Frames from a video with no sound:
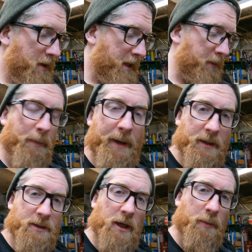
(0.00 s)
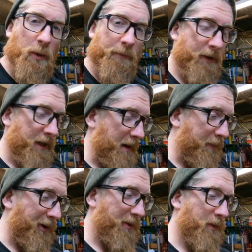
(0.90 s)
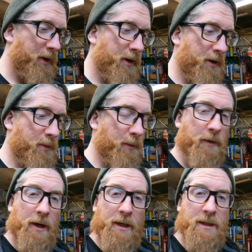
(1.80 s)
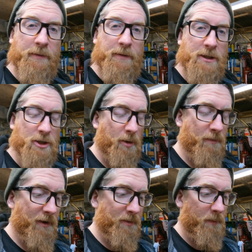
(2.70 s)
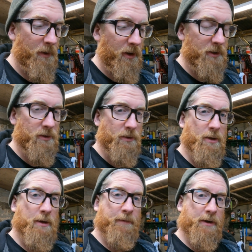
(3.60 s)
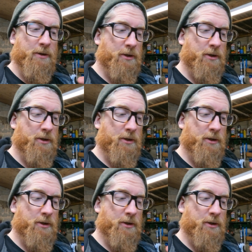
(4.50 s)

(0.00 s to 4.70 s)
then we'll pick this up hopefully at a point where we've got a nicely finished carbon fibre part. So fingers